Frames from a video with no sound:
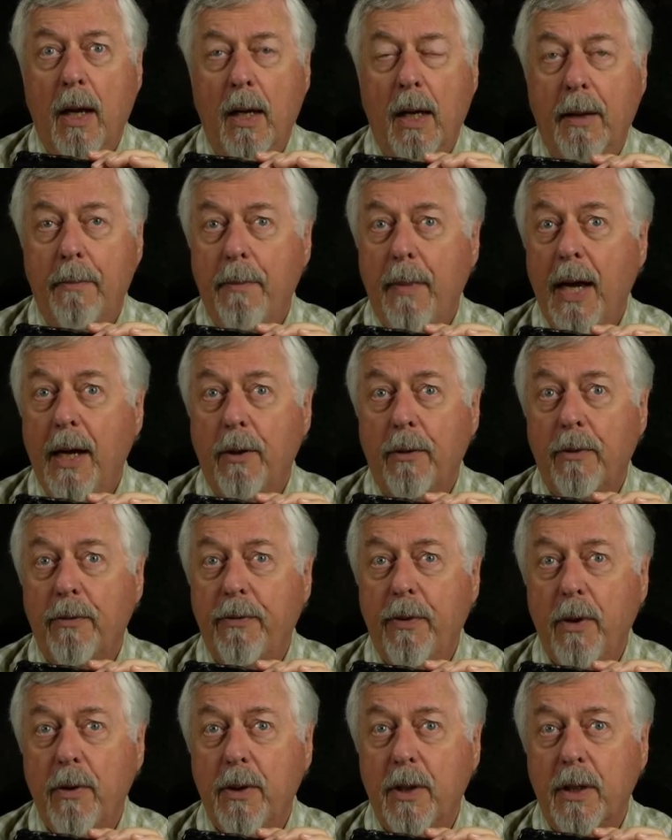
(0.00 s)
manual
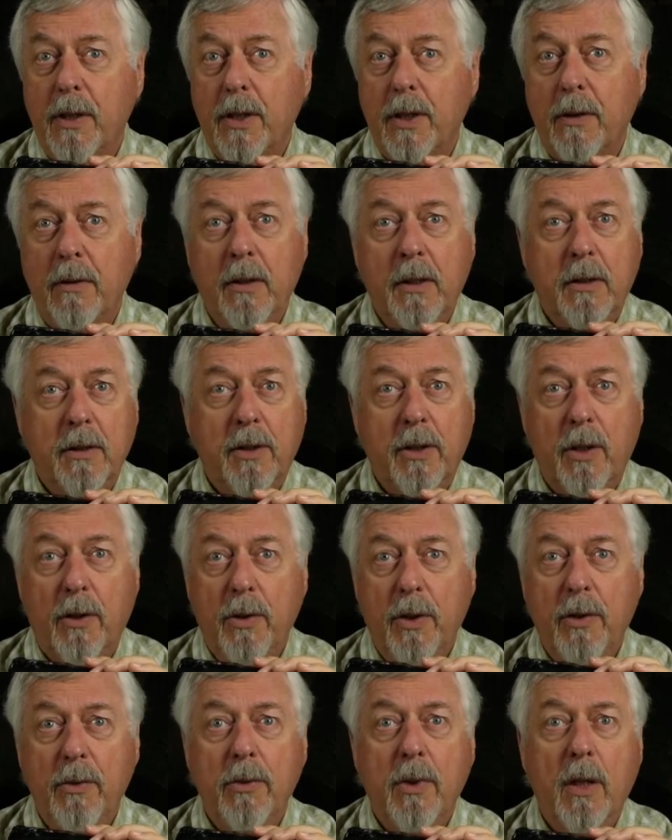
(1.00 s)
focus. So
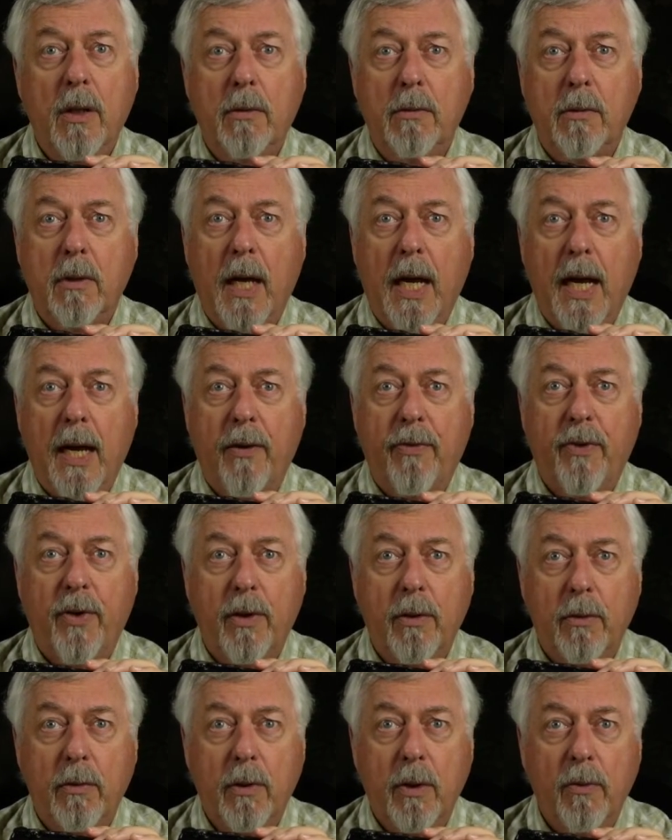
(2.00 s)
you don't have
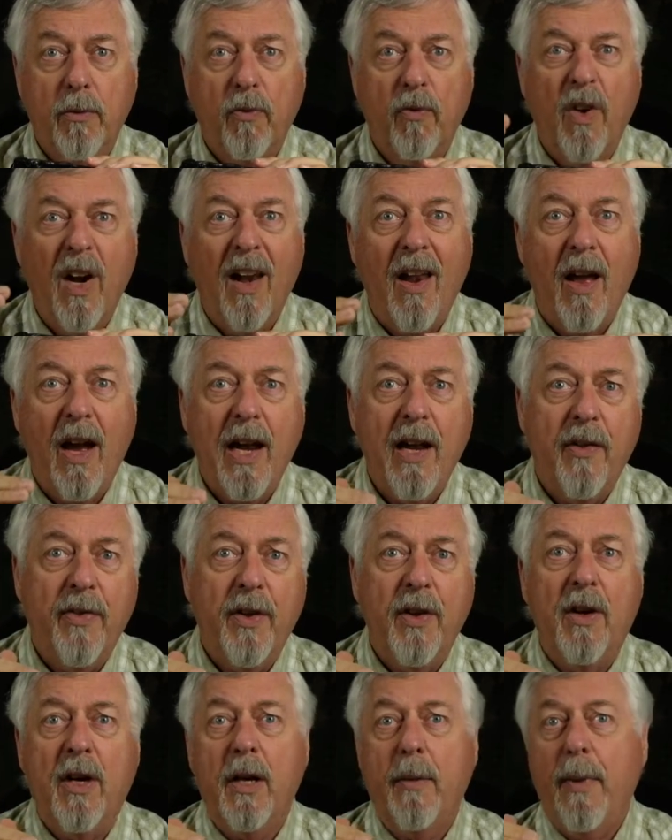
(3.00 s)
to rely on the
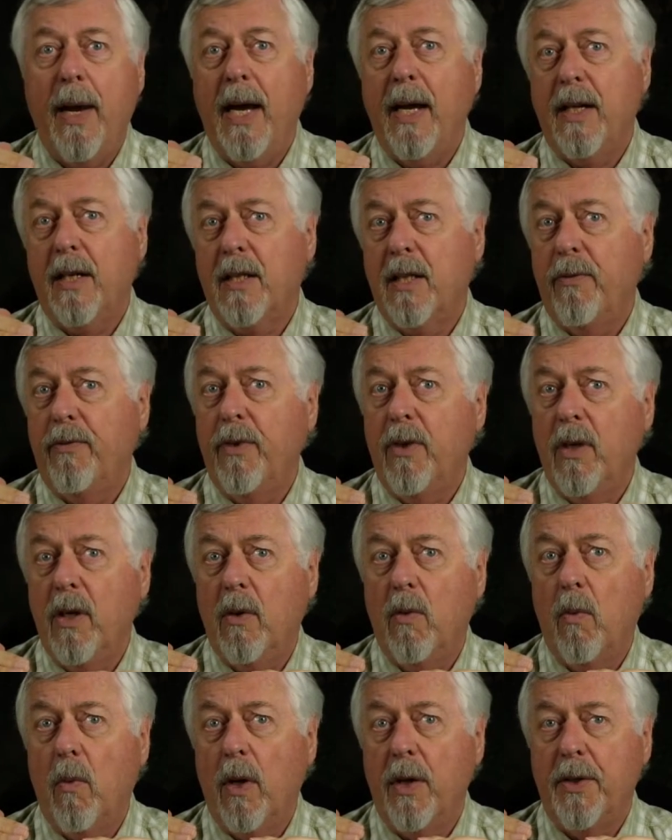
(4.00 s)
automatics if you
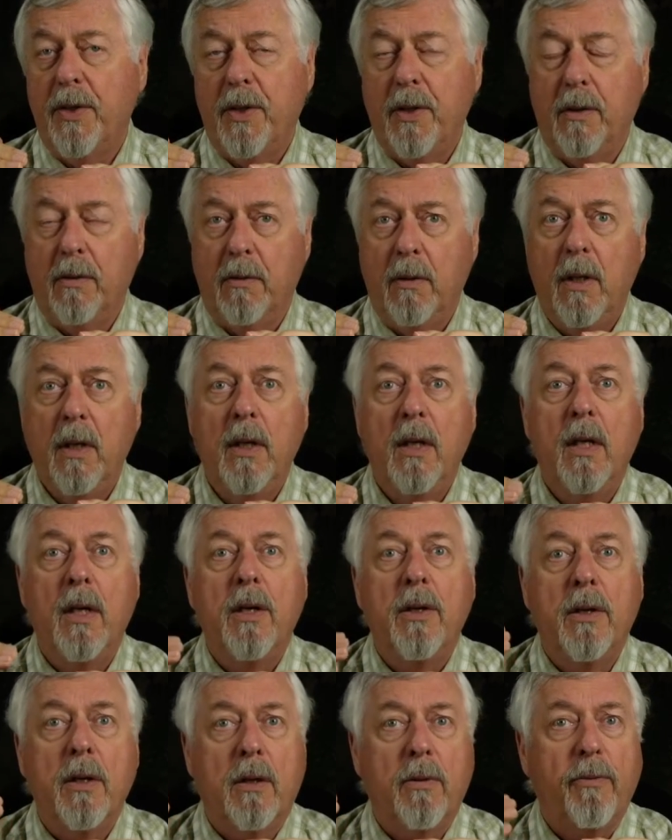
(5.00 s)
don't want to.
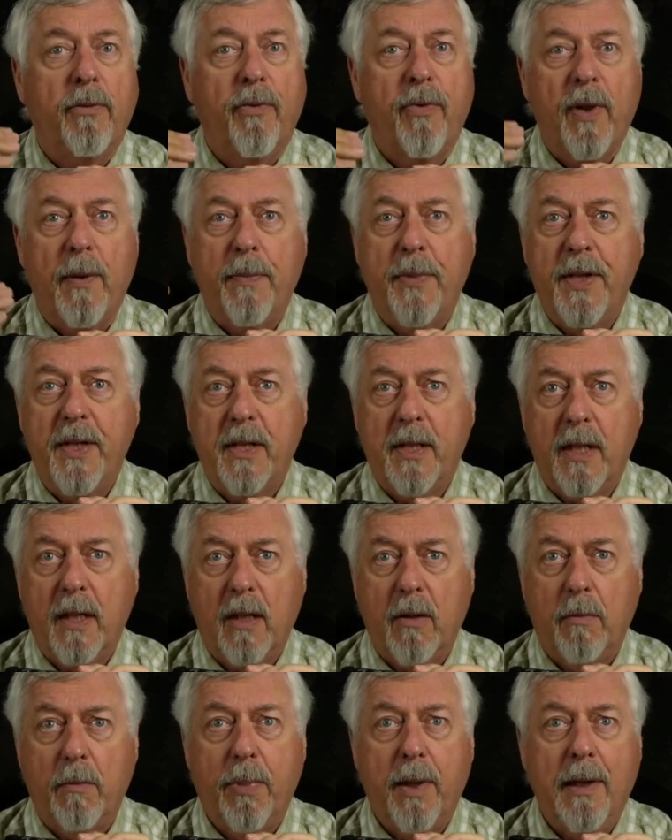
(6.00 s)
You can flip this thing
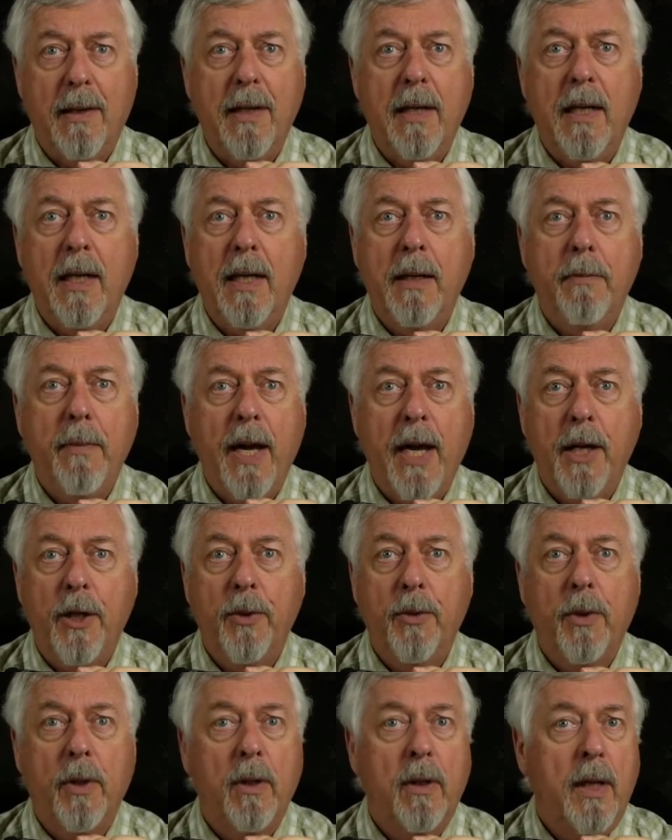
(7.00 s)
completely
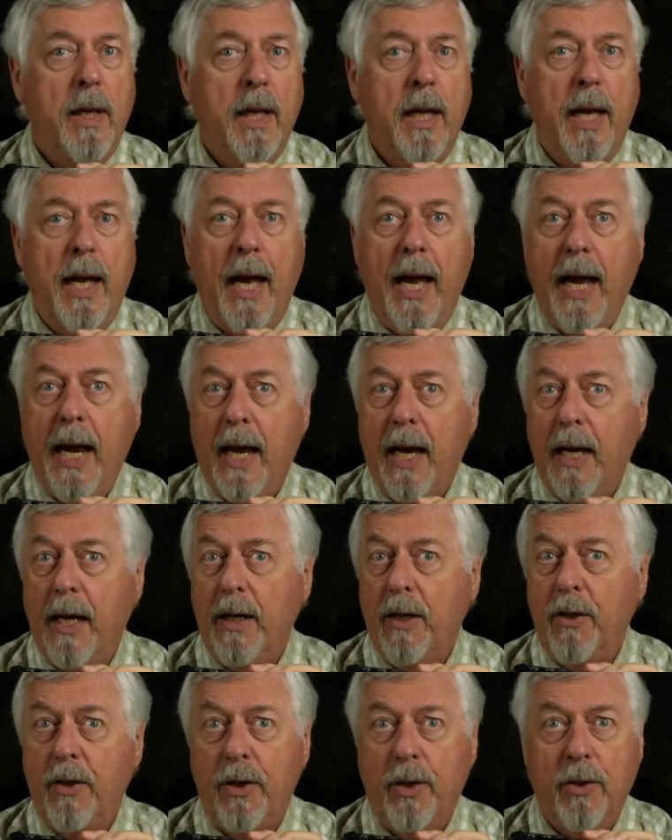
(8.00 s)
manual,
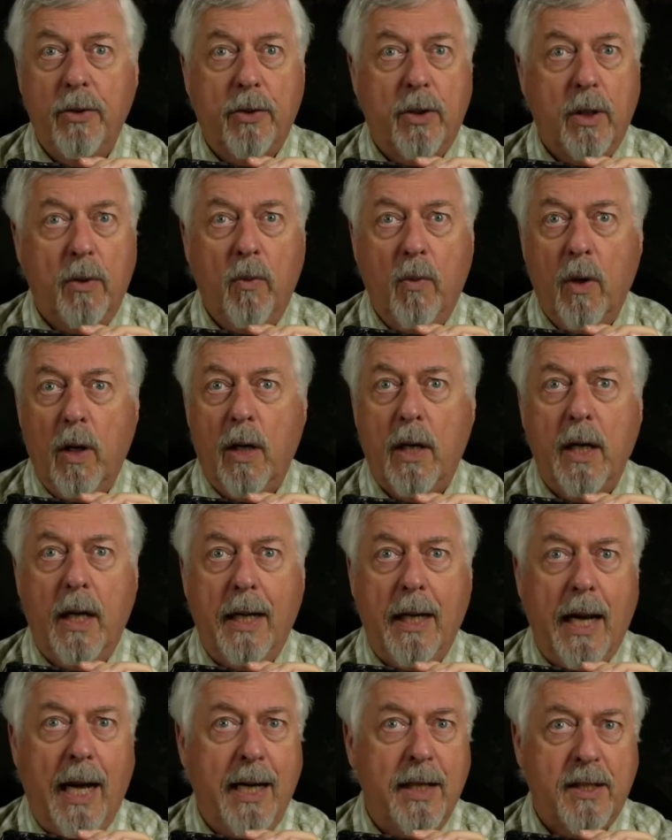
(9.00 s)
and you can work
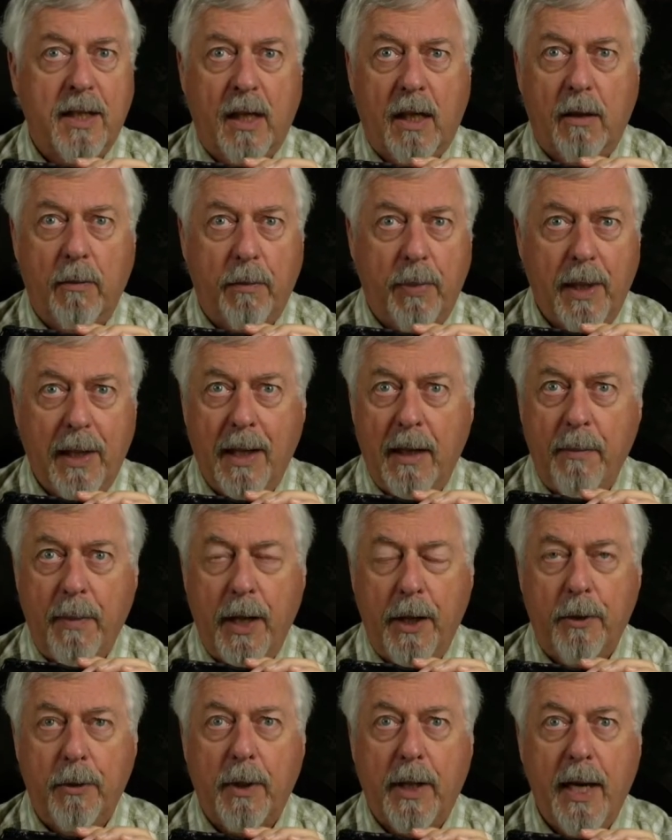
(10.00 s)
as a completely
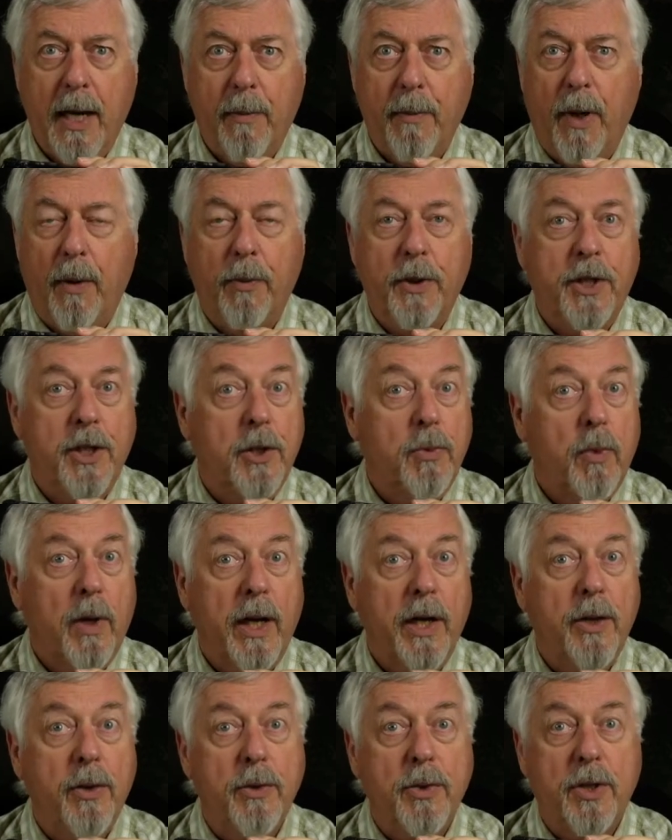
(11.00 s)
manual camera, which is what I
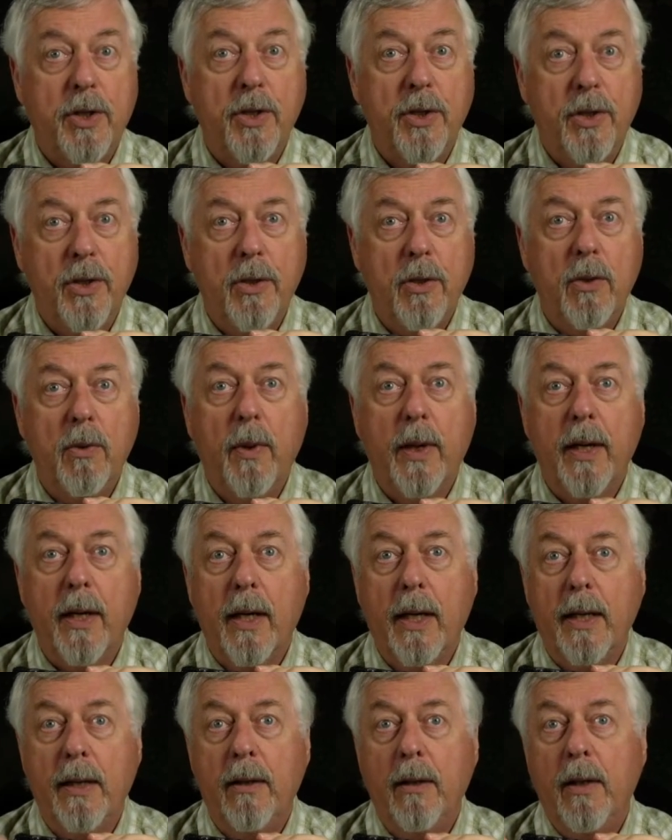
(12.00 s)
used to do when
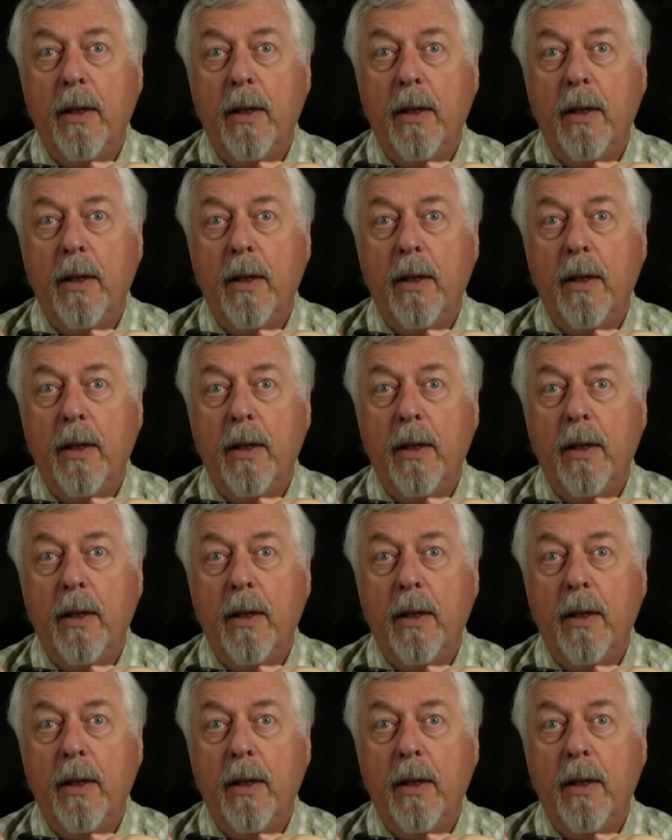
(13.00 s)
I